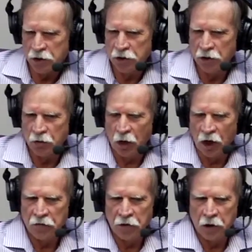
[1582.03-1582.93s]
to your
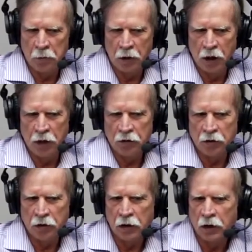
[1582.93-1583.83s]
wife or your mate
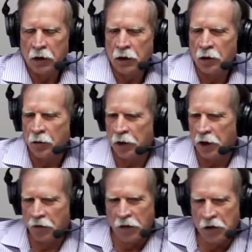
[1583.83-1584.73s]
or
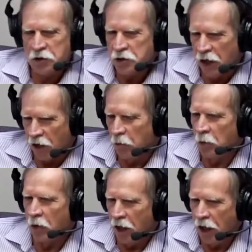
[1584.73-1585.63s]
whatever, you should have be
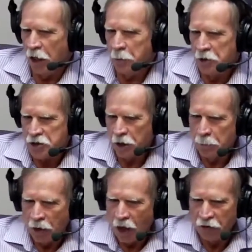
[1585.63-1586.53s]
about eighty
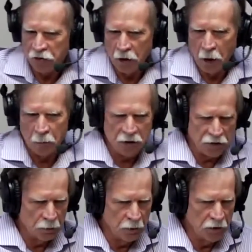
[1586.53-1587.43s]
percent positive. That
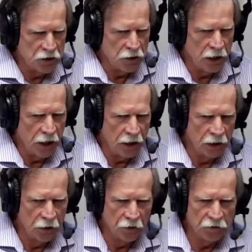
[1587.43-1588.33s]
doesn't mean that you can't
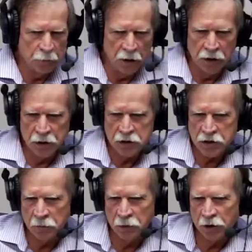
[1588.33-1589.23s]
get an opinion
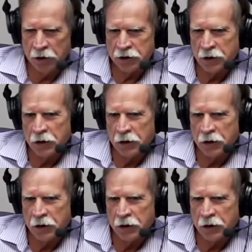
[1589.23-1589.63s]
someplace.